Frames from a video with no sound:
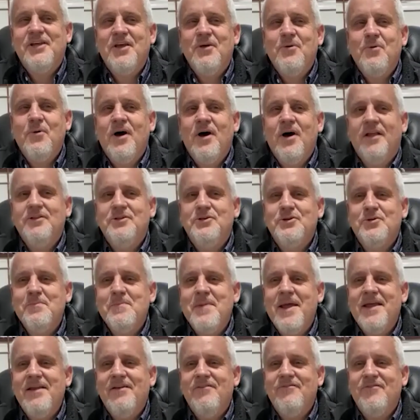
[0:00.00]
you what, your
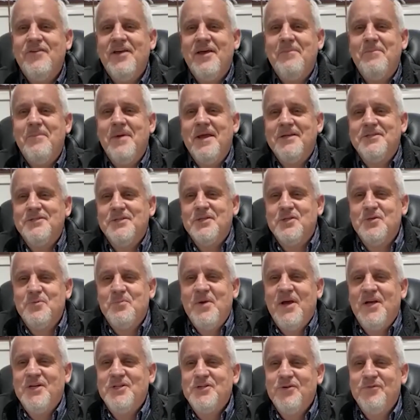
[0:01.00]
main event makes it
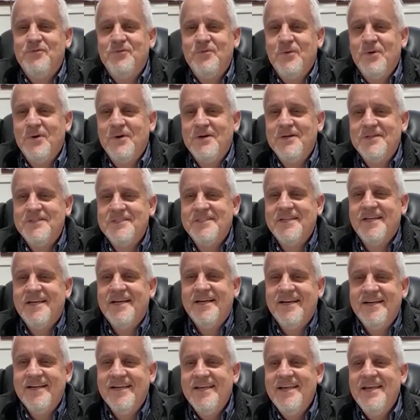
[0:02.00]
special for us.
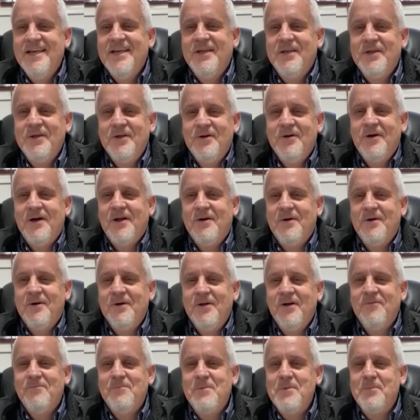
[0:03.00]
Uh, you know, I don't know
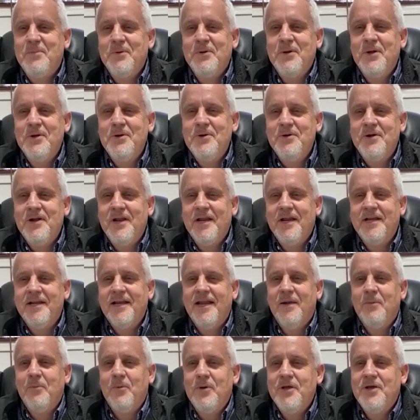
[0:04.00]
if people know your
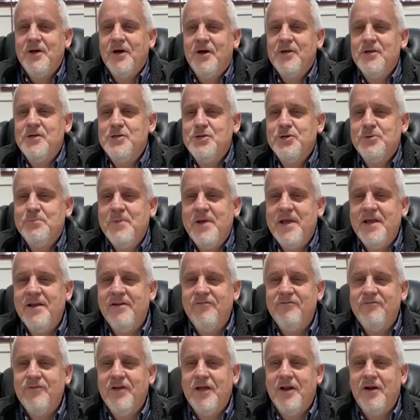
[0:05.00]
nickname. We call you Jermaine
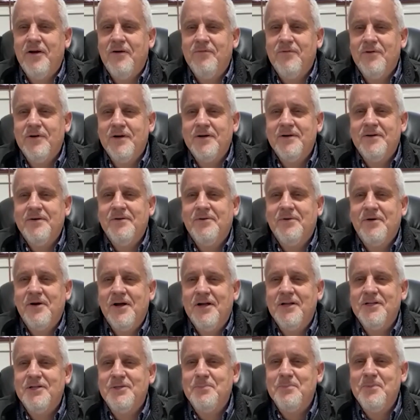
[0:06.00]
Event over at
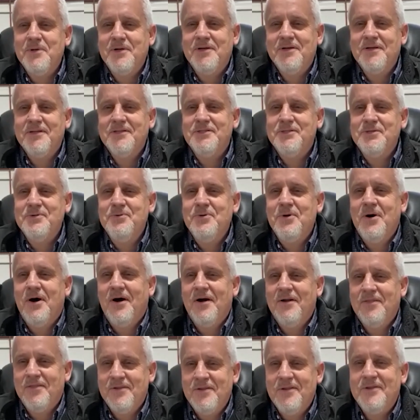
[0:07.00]
Crunch because you
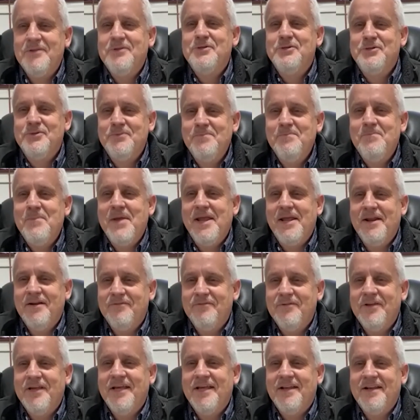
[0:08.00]
are the main
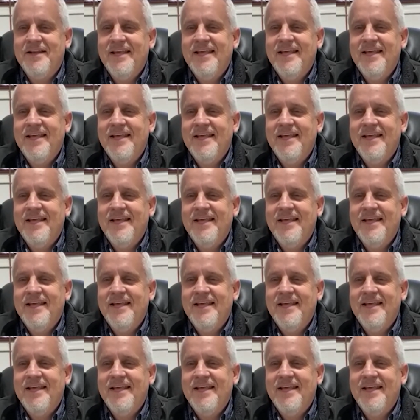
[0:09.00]
event.